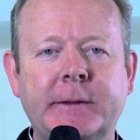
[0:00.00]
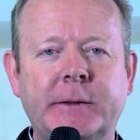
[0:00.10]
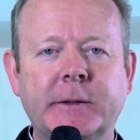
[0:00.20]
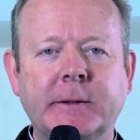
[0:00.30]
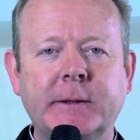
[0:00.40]
and
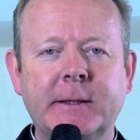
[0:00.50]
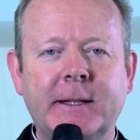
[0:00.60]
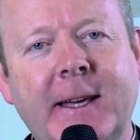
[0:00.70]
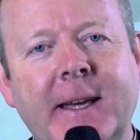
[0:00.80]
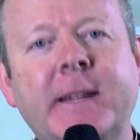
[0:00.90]
do.
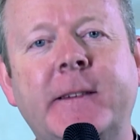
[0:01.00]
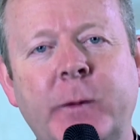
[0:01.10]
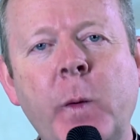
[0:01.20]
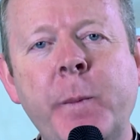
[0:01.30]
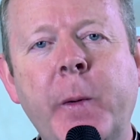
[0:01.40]
It's
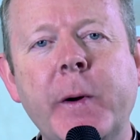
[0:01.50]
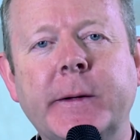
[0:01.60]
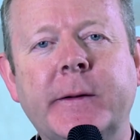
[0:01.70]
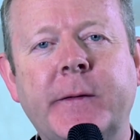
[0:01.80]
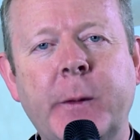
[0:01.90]
so
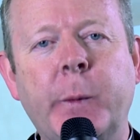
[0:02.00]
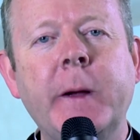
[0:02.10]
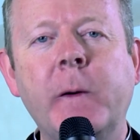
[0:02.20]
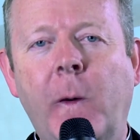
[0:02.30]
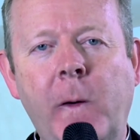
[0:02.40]
important that we
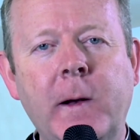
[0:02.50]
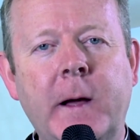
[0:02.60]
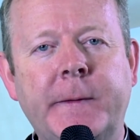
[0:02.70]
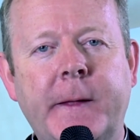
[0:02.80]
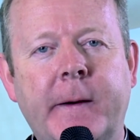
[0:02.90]
are all
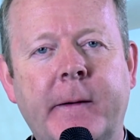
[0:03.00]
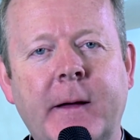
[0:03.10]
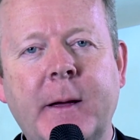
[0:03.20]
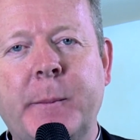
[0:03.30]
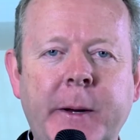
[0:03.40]
out there
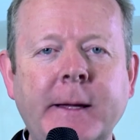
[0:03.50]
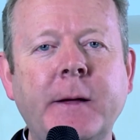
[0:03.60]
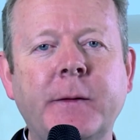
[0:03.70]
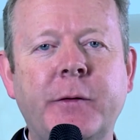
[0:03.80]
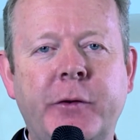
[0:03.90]

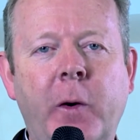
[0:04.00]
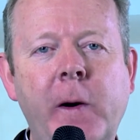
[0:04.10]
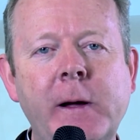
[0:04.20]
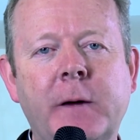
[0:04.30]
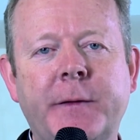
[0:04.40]
bringing the
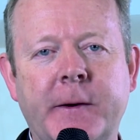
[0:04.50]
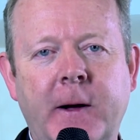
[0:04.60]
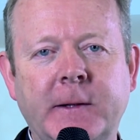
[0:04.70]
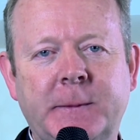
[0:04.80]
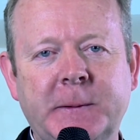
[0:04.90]
joy of the
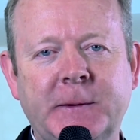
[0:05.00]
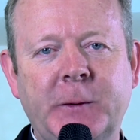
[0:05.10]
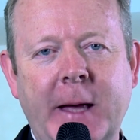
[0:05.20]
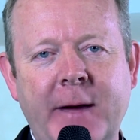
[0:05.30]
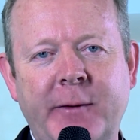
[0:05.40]
gospel
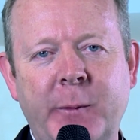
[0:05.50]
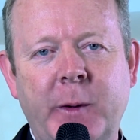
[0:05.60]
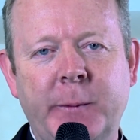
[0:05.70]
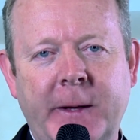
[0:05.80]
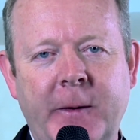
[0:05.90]
to
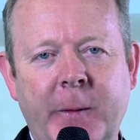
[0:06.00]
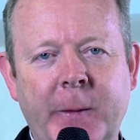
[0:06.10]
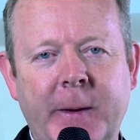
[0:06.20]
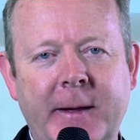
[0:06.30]
everyone we know.